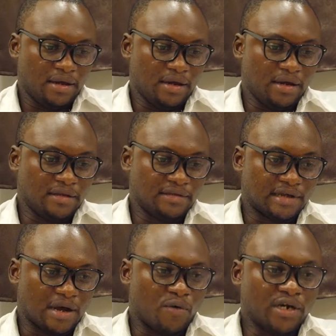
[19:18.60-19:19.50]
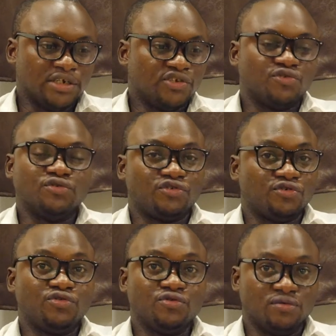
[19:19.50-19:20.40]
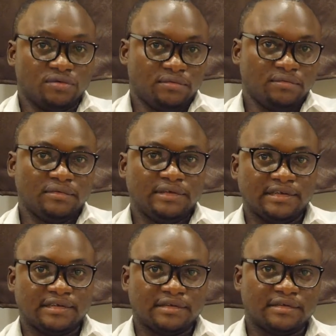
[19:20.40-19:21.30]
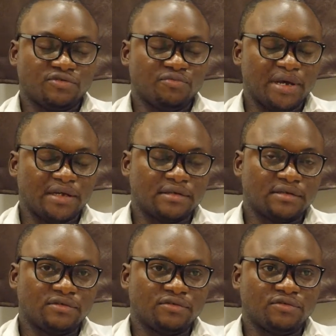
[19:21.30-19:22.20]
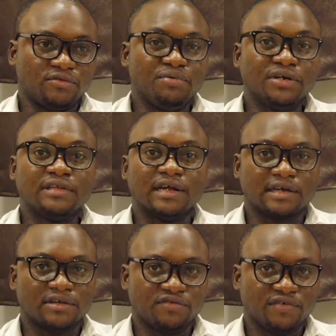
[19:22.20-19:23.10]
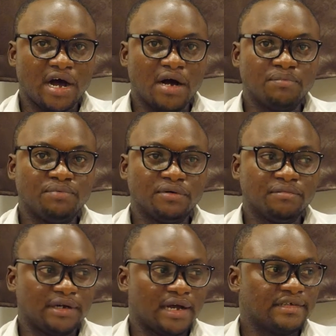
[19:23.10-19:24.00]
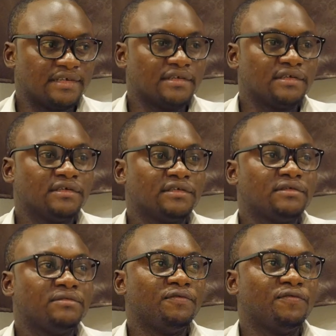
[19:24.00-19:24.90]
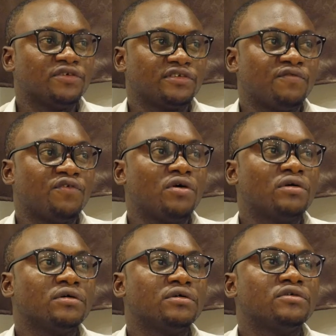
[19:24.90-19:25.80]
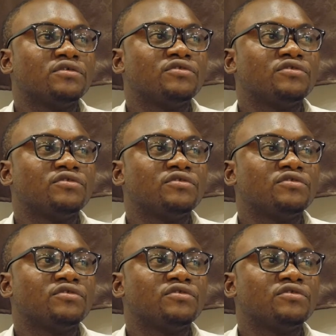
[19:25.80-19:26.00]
and I wanted to do this, to build that kind of app. But I started, first of all,